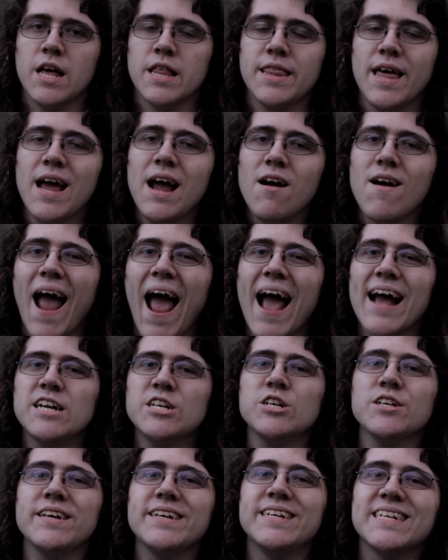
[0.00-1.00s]
they are
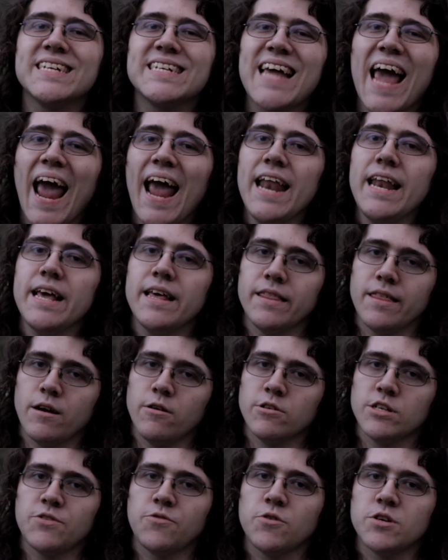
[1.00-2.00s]
actually scanning
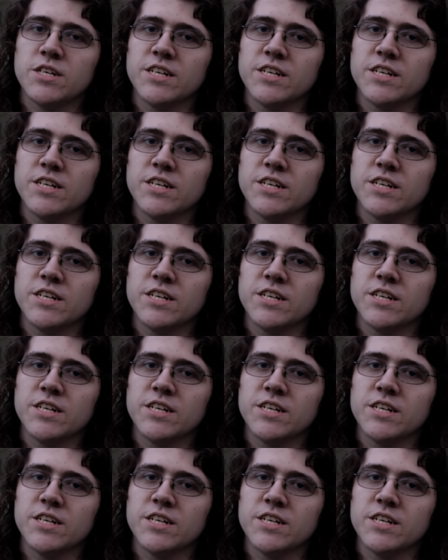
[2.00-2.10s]
those for